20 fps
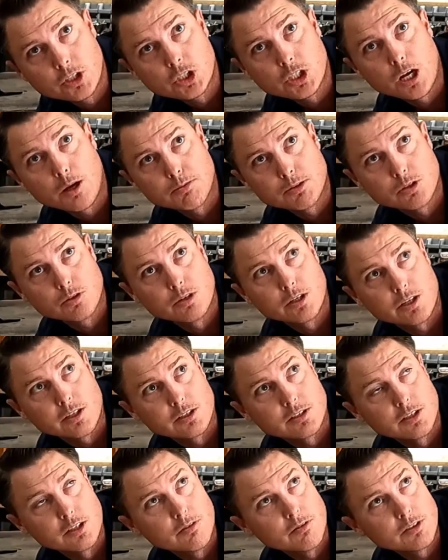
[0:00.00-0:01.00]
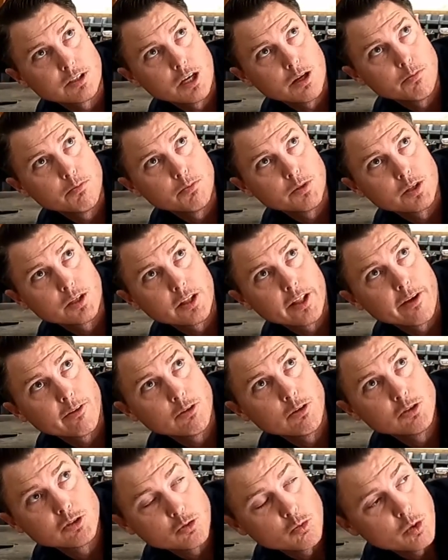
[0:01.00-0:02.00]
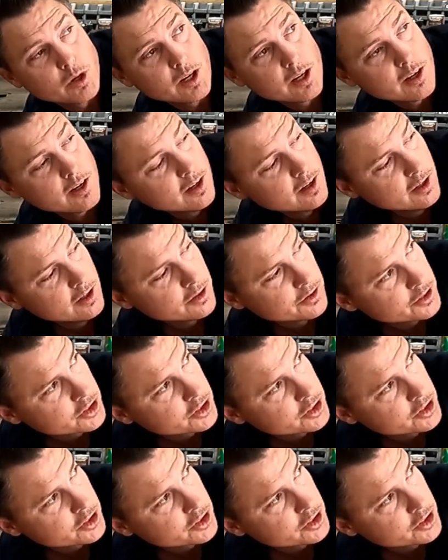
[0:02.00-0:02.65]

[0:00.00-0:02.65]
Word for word: the shop shrinks, and every time the cloud goes away,